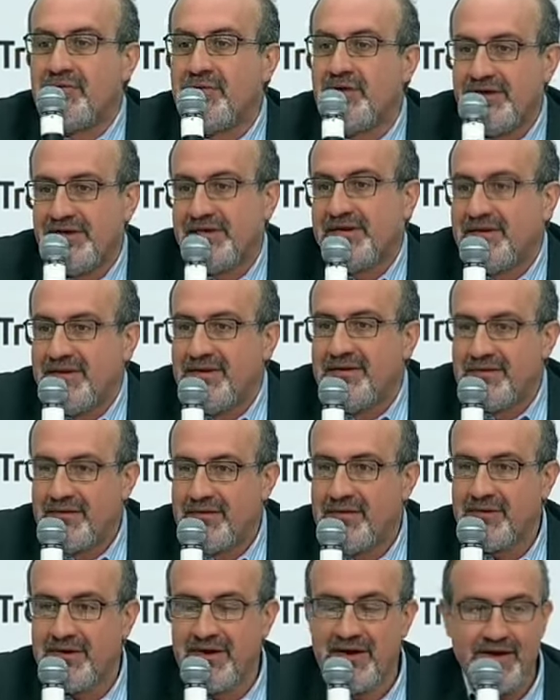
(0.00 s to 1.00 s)
risk,
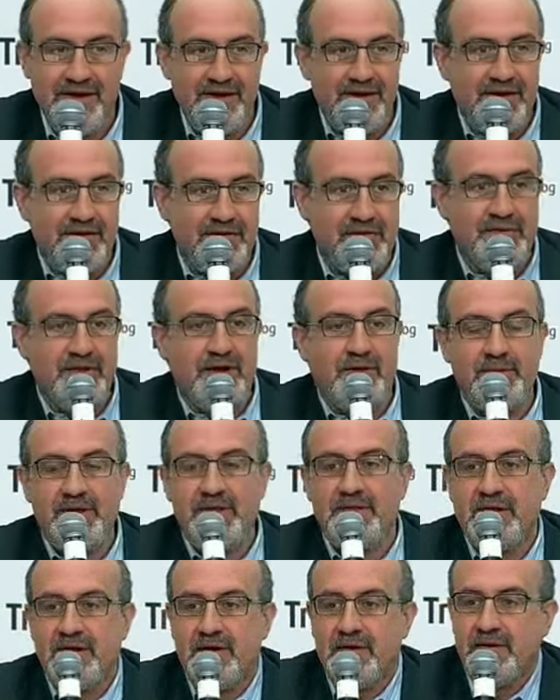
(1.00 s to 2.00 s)
okay, should not
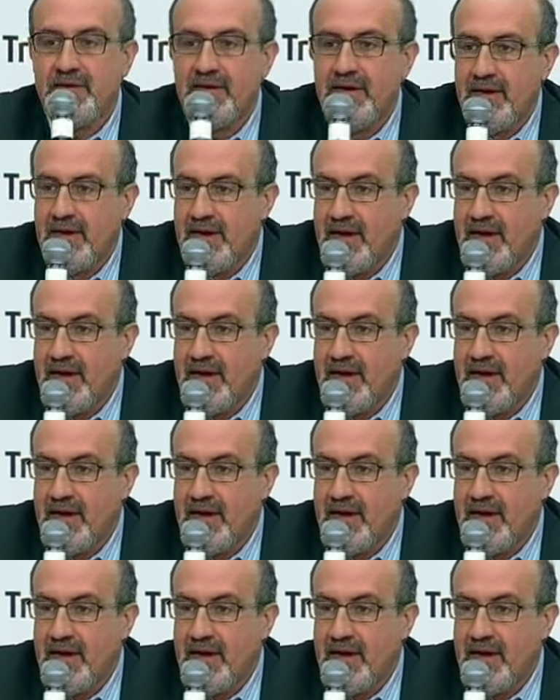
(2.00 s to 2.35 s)
be there.